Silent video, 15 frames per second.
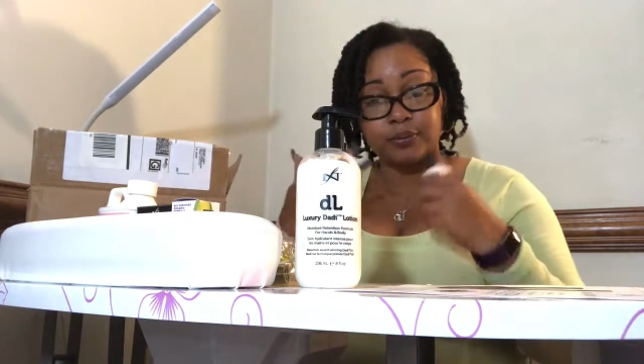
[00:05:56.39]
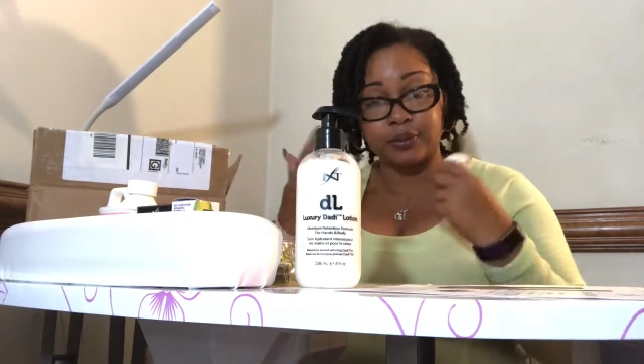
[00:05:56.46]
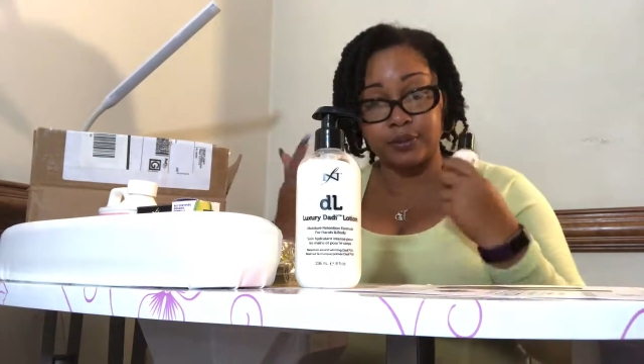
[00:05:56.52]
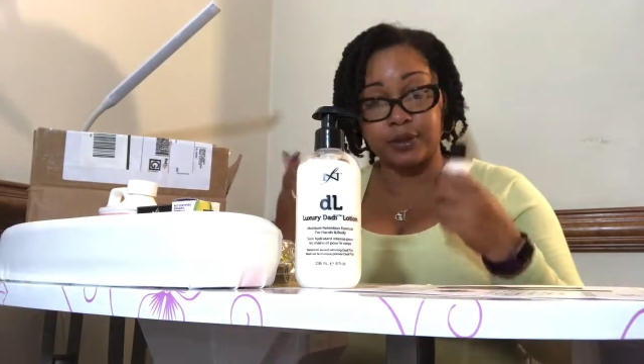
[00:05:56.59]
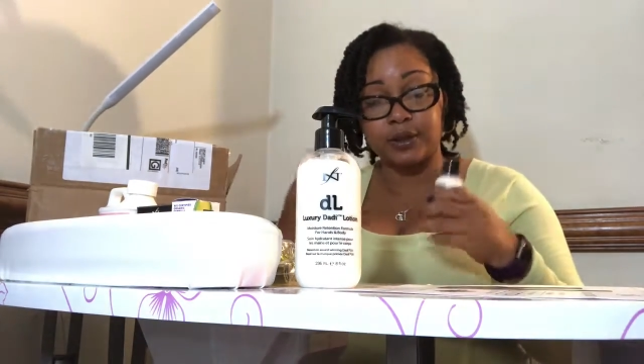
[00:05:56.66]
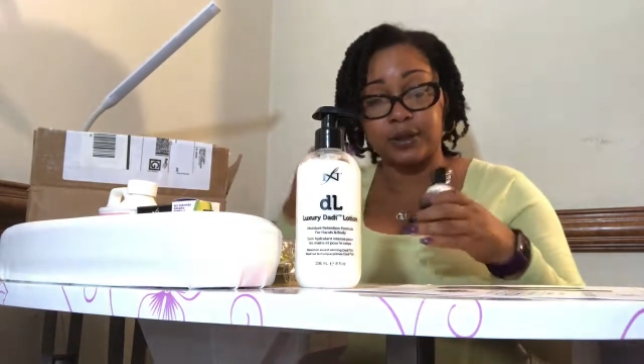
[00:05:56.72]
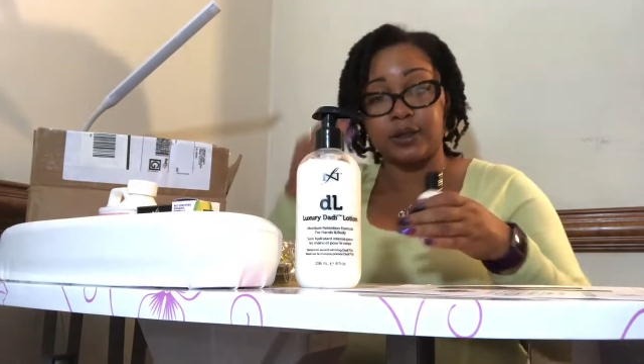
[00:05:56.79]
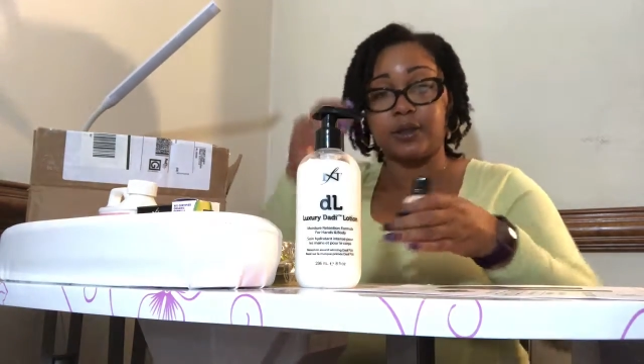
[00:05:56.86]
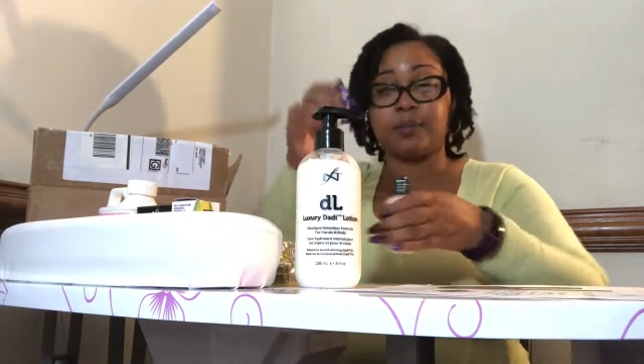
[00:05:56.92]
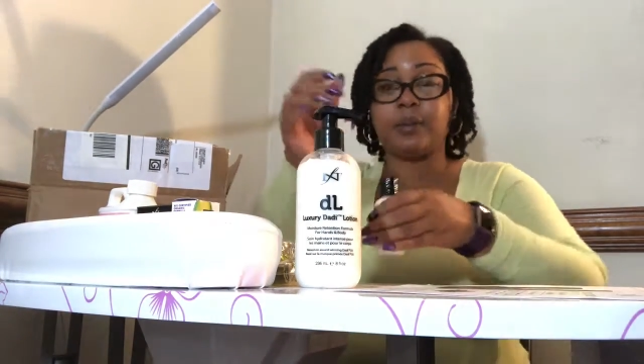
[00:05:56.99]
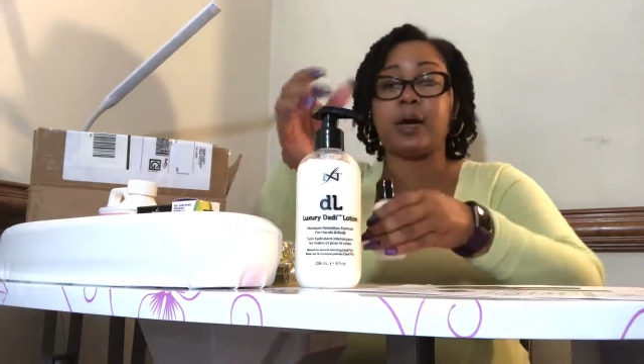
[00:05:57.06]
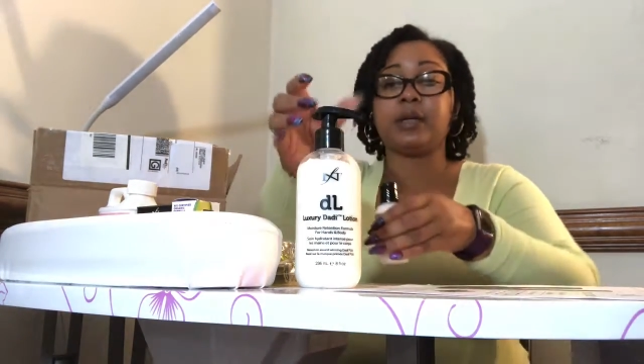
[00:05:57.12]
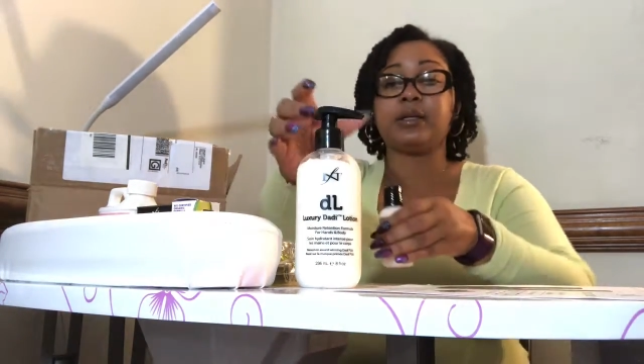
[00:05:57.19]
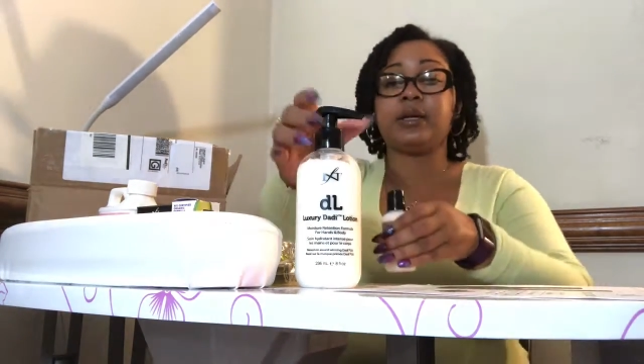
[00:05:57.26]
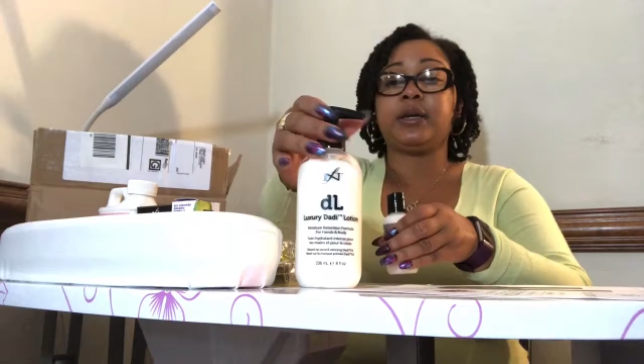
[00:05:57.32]
thick and
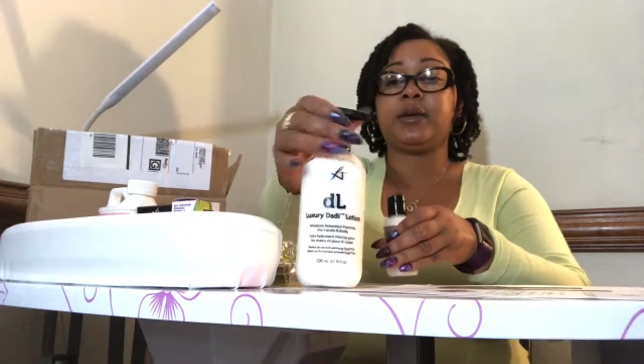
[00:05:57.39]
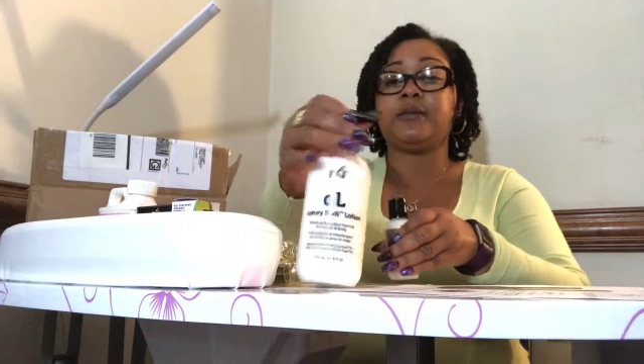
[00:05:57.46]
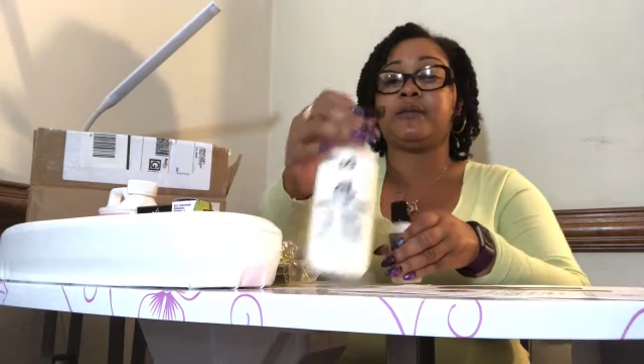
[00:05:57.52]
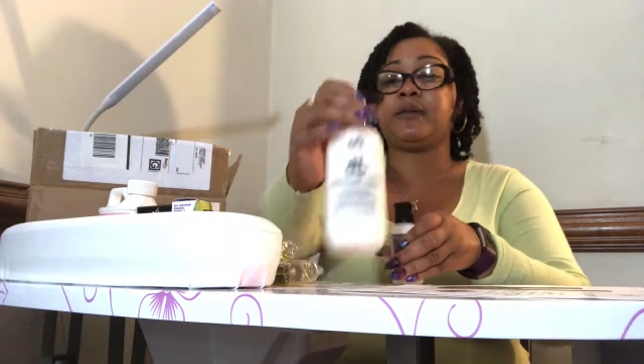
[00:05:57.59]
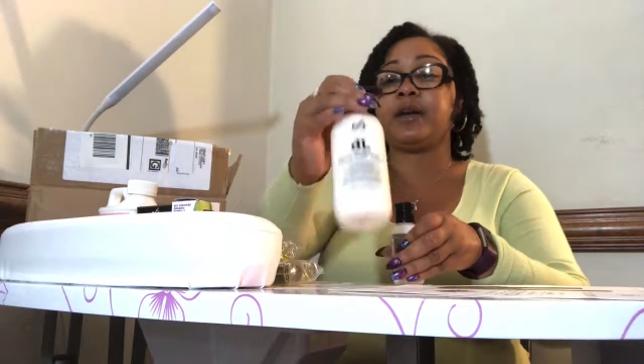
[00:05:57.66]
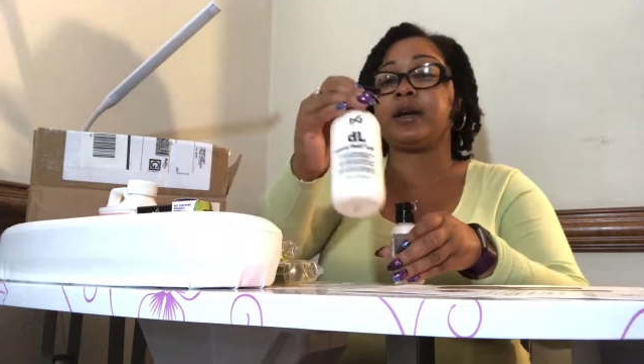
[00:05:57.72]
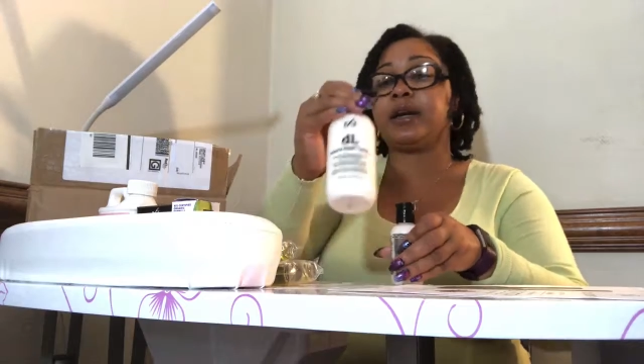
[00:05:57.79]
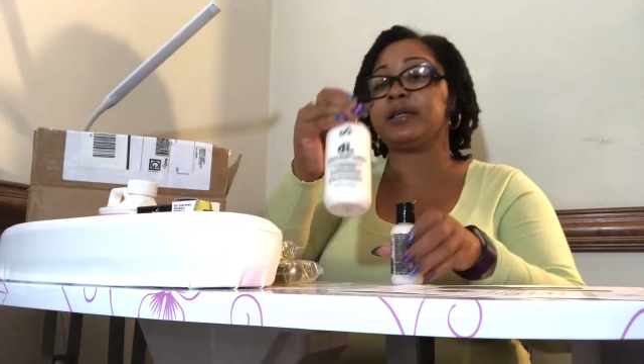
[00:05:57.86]
emollient. In fact,